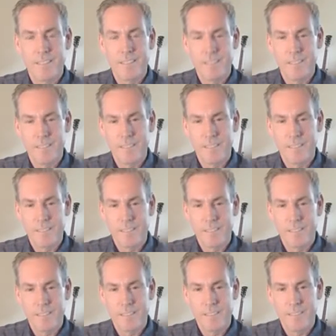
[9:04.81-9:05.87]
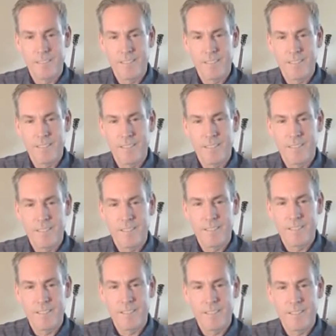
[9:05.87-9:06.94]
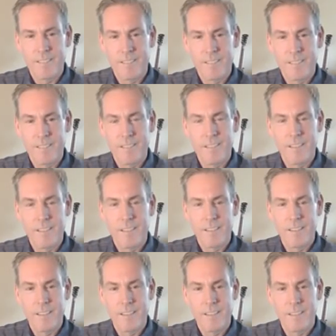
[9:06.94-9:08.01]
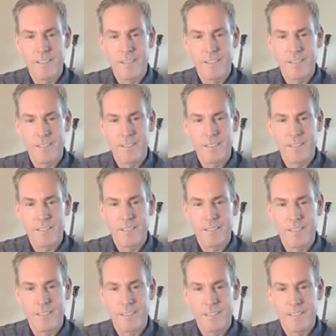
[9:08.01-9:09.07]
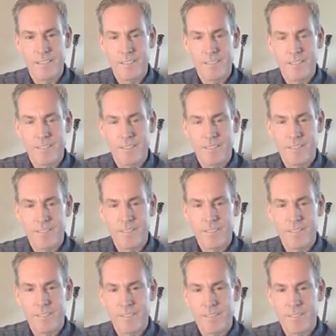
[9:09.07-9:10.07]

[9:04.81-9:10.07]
No words are spoken by the person on screen.